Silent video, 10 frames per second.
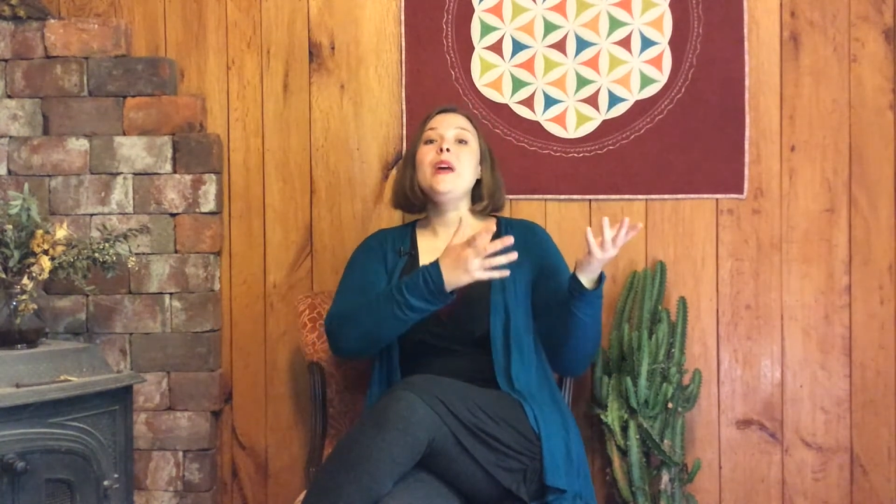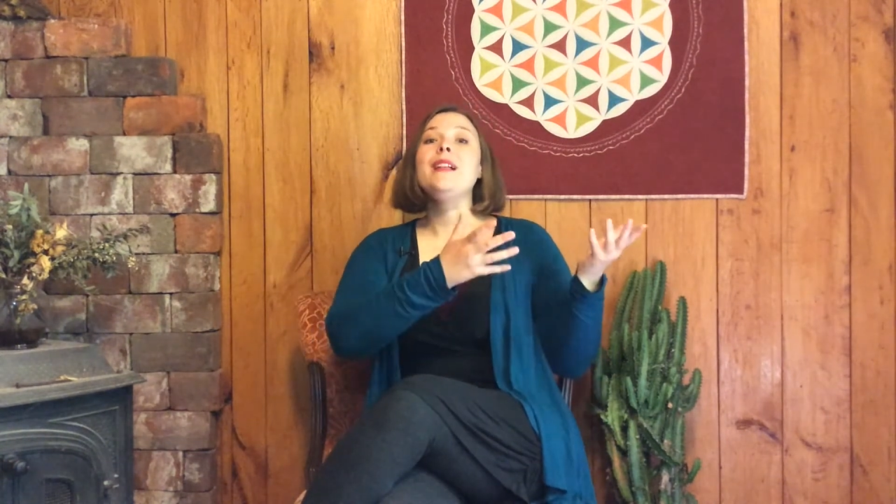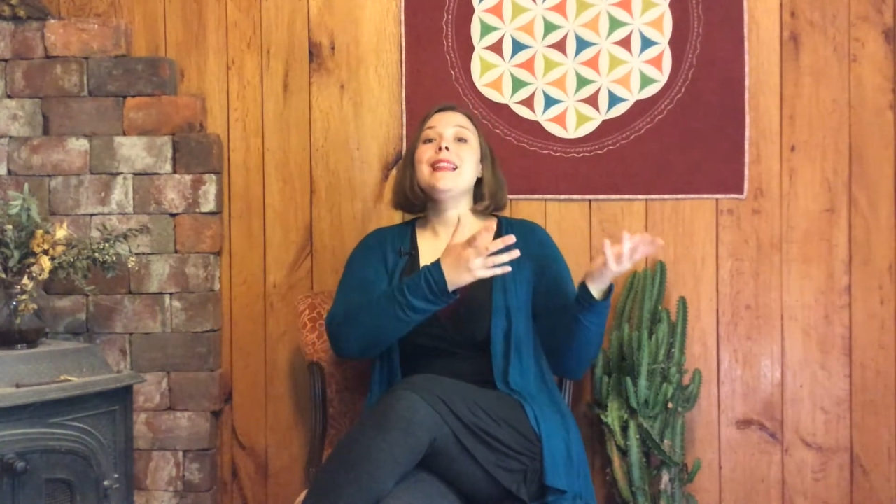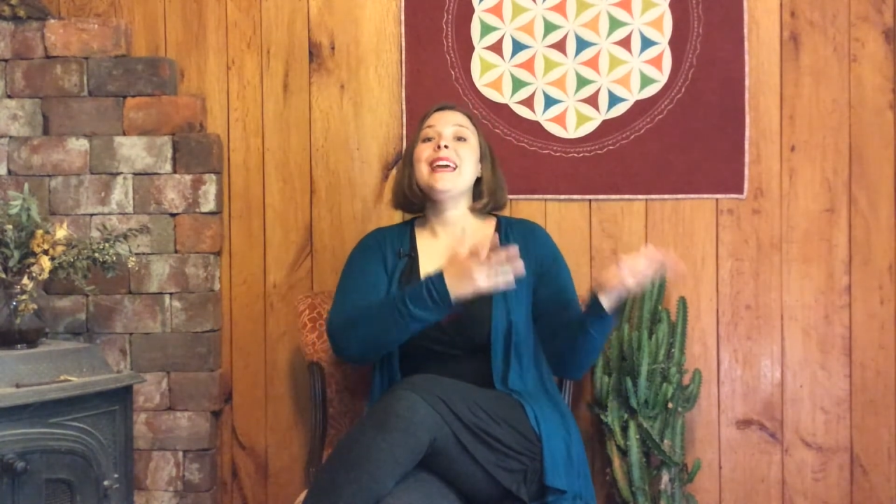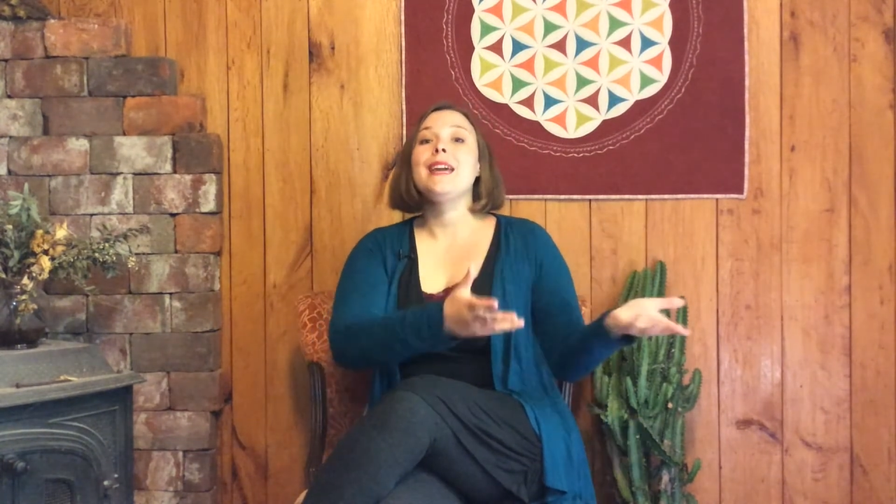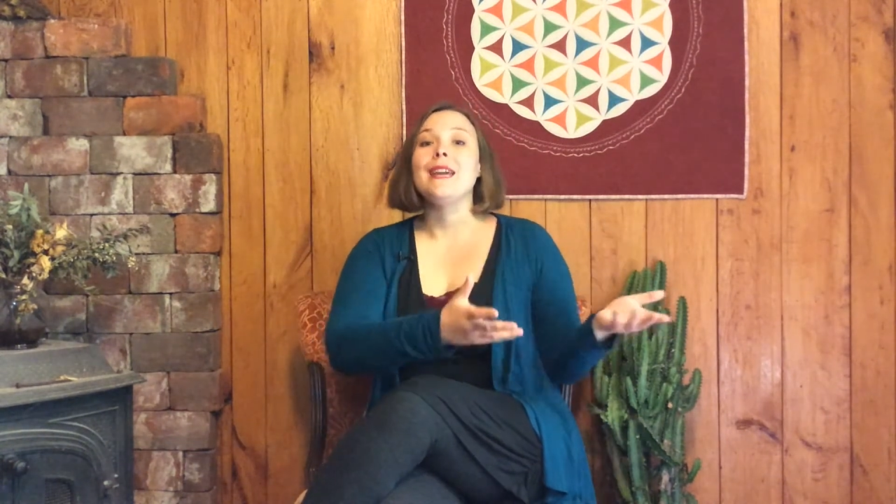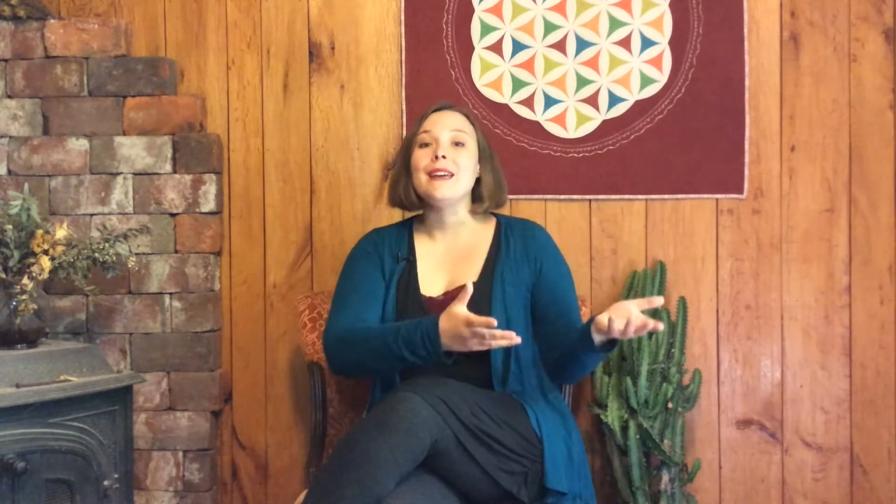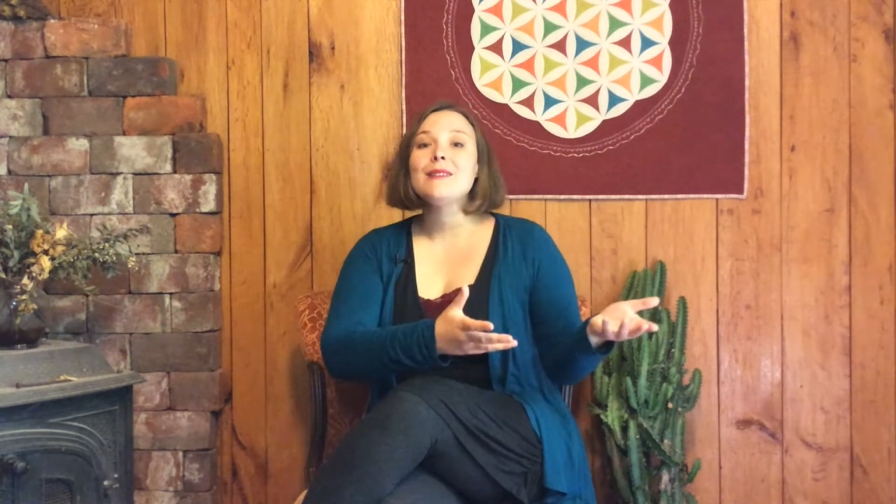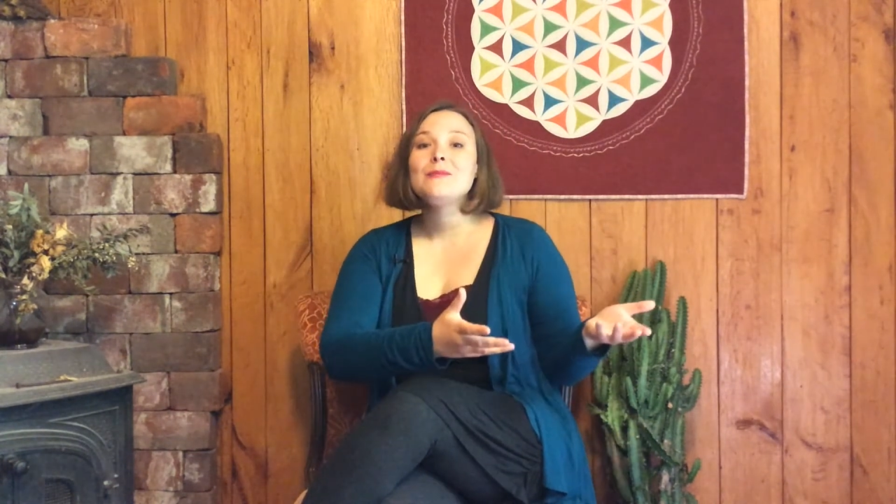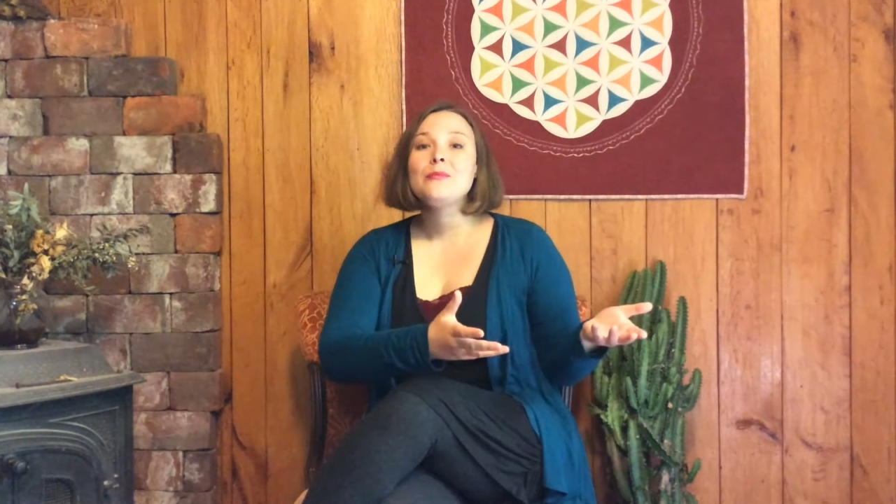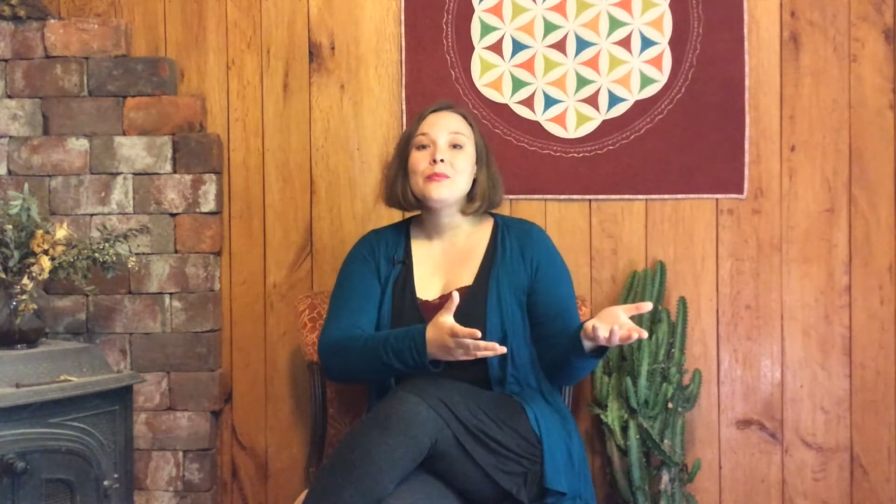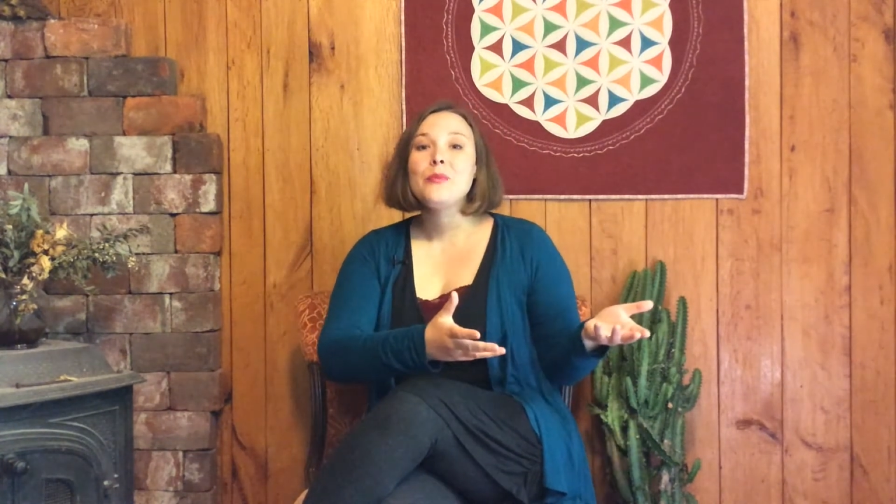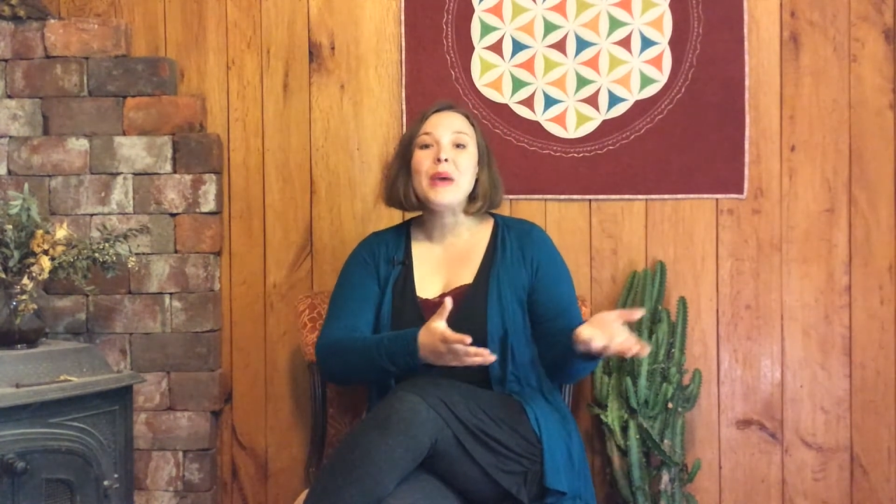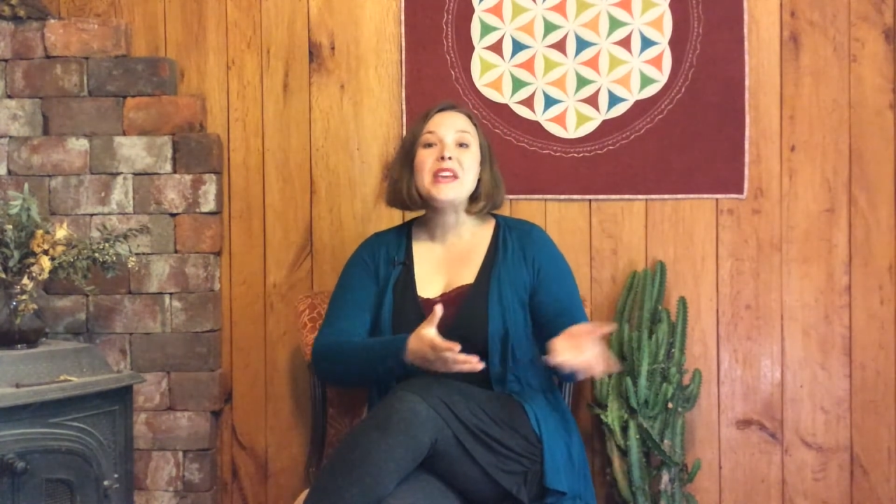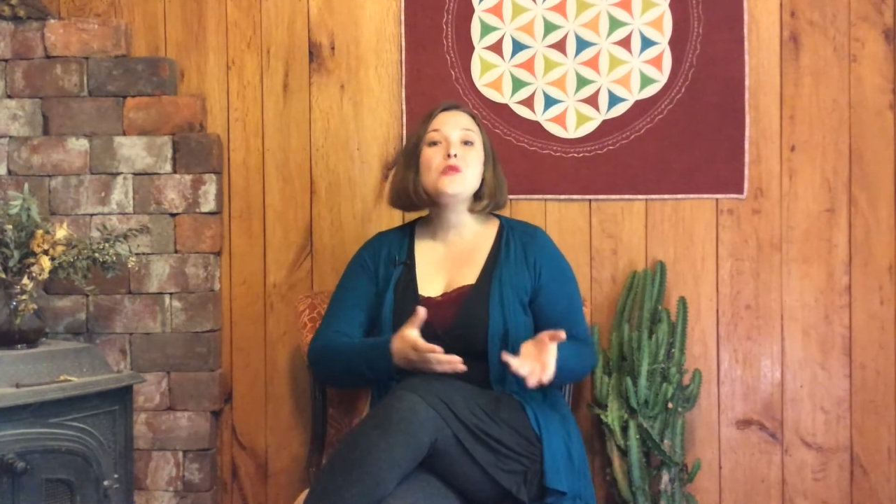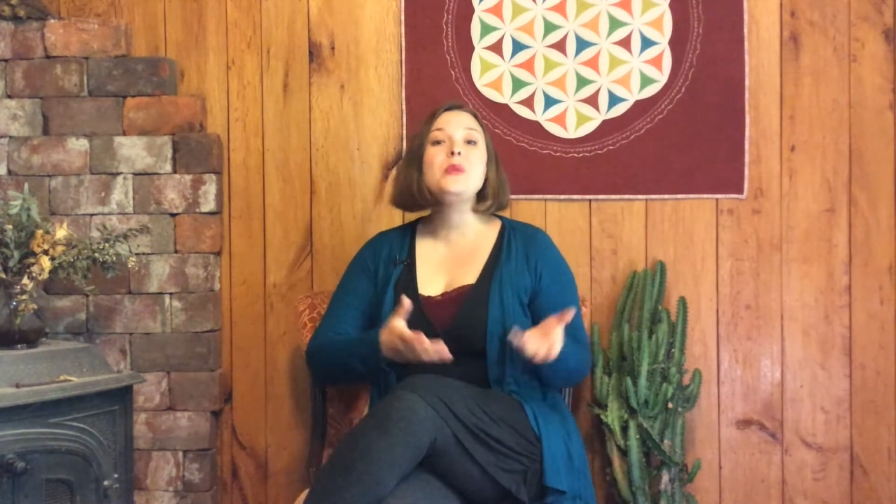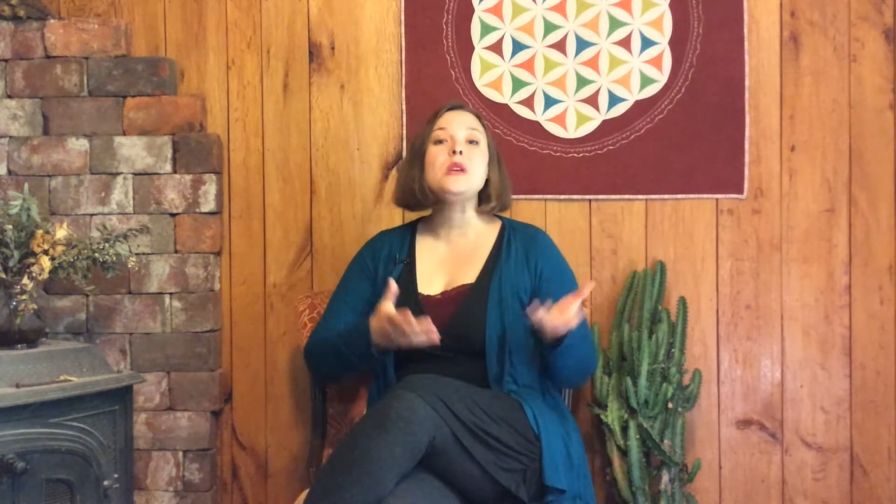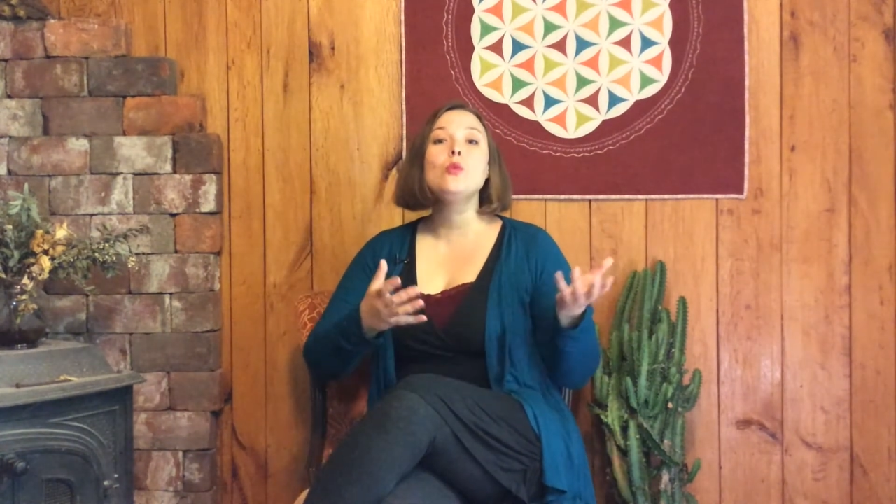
willing. May you be